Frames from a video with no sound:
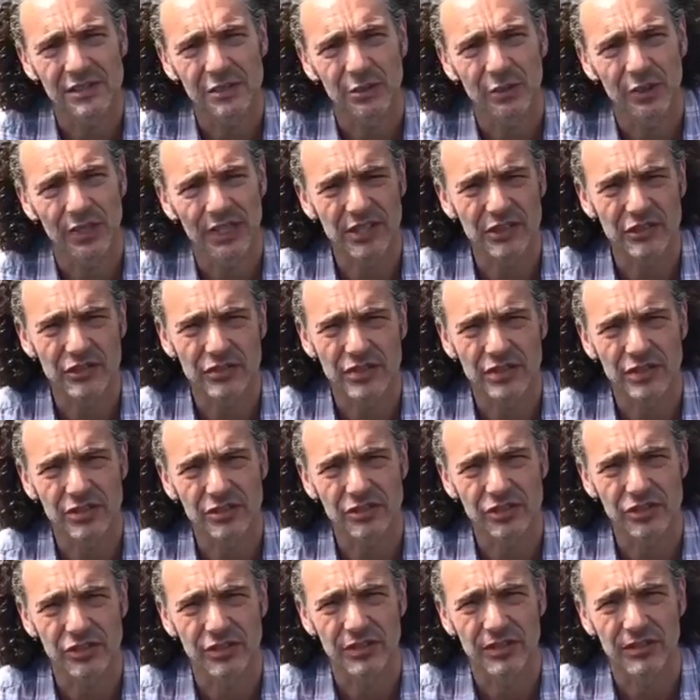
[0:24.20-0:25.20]
your
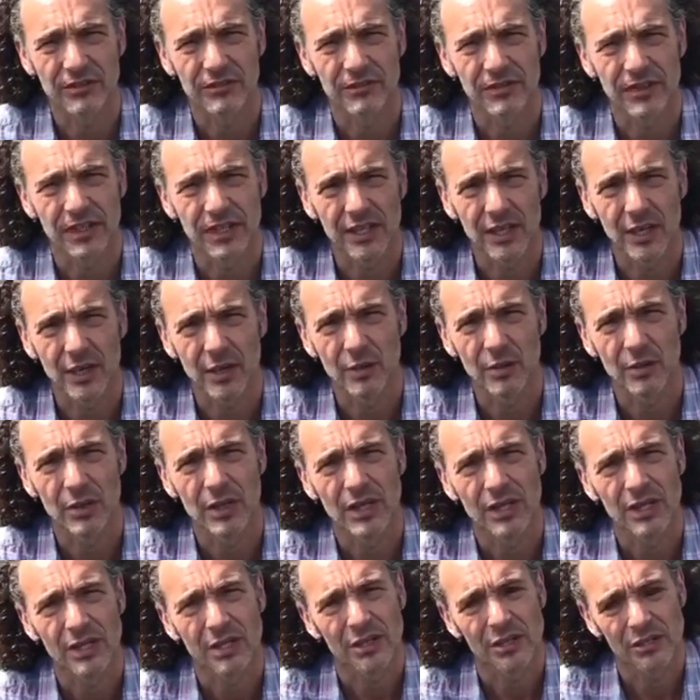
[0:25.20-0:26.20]
introduction video
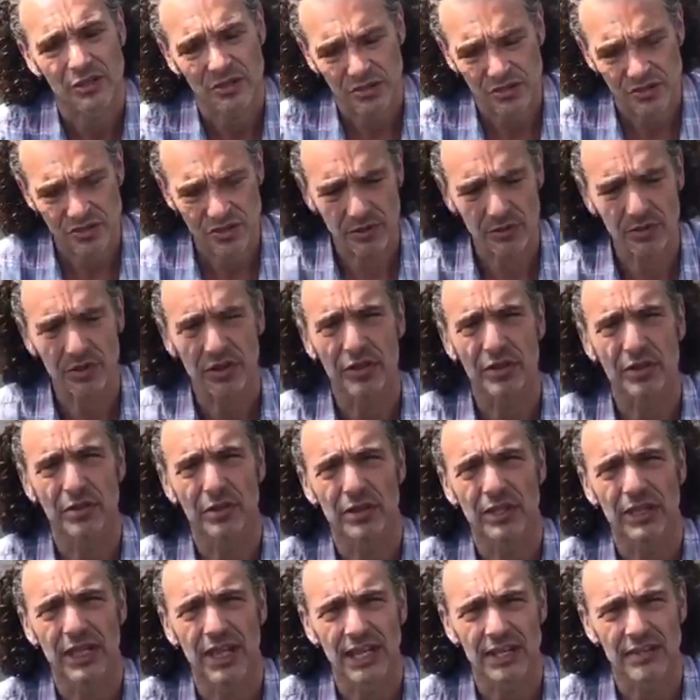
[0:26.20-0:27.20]
so that you
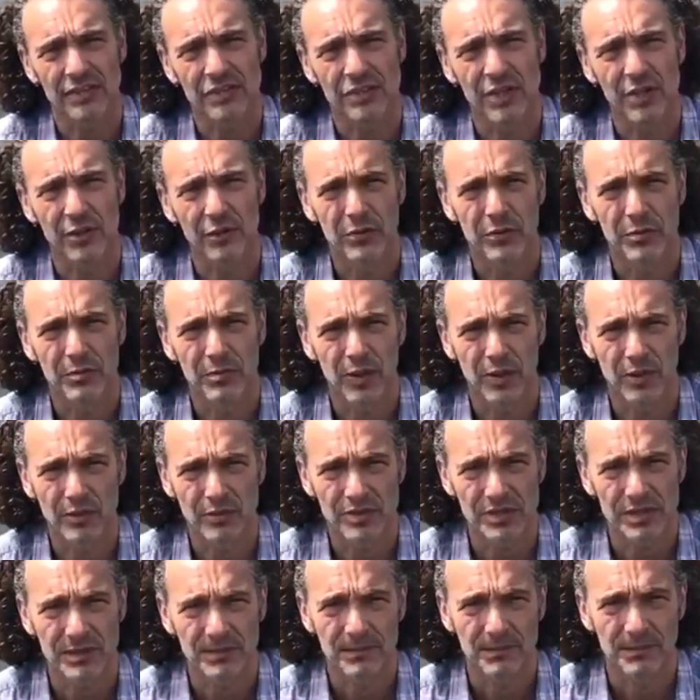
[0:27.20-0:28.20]
can get to know the
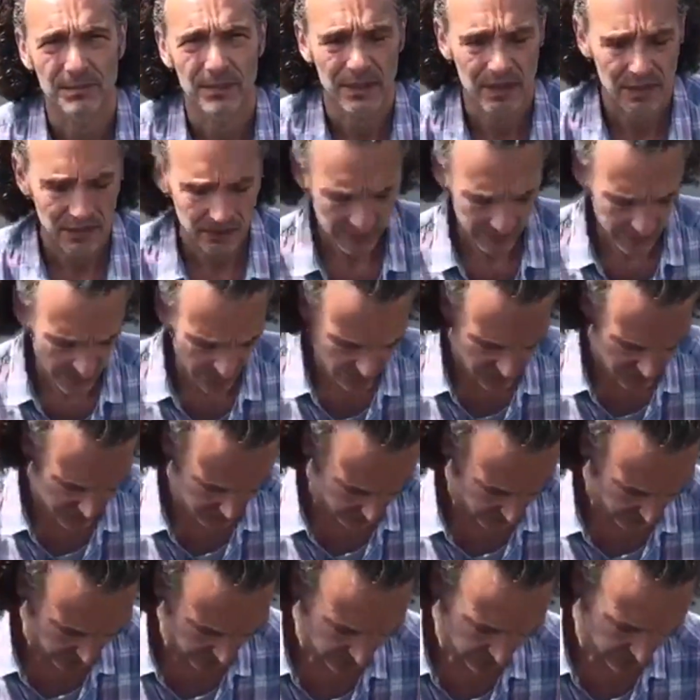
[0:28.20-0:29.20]
boat. First thing
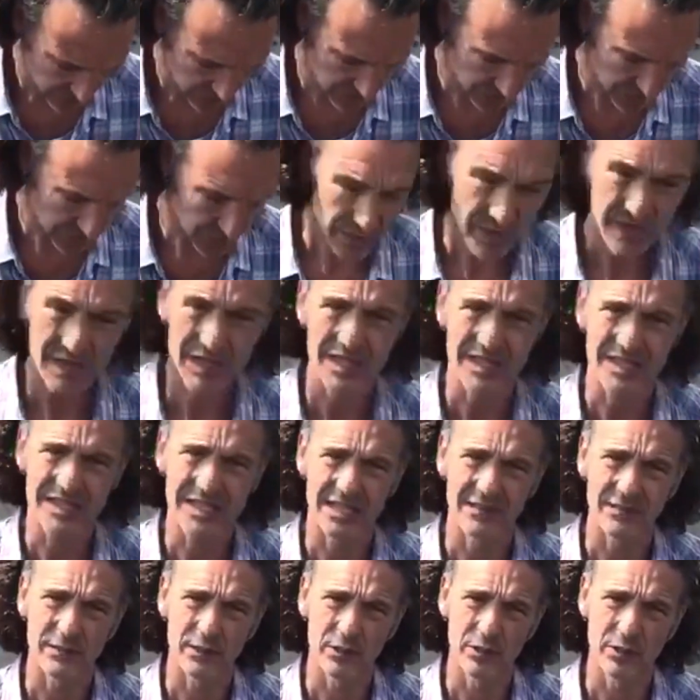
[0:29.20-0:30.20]
we're going to do is
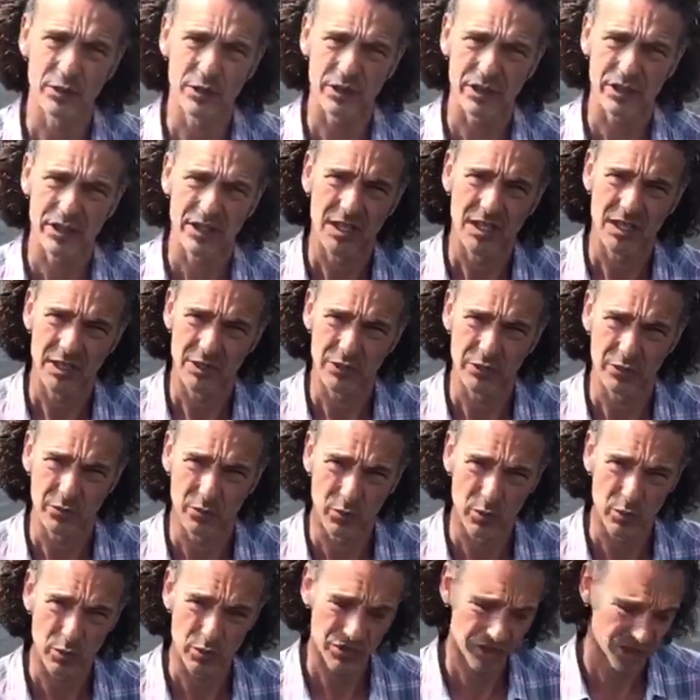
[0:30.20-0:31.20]
have a look at the
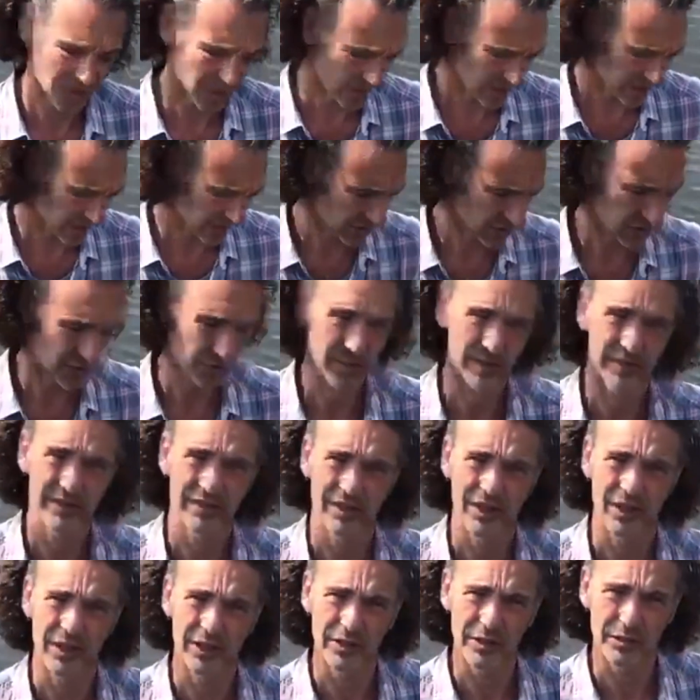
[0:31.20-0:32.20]
water because we're
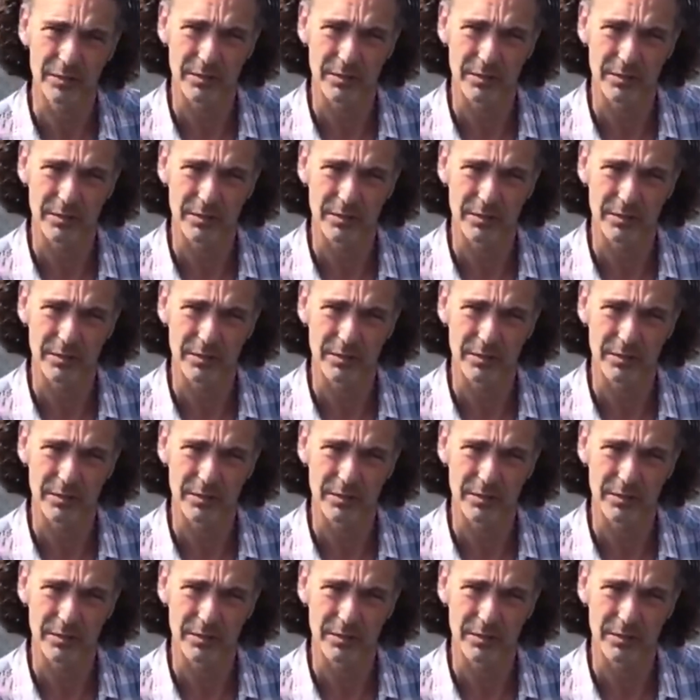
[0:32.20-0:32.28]
at the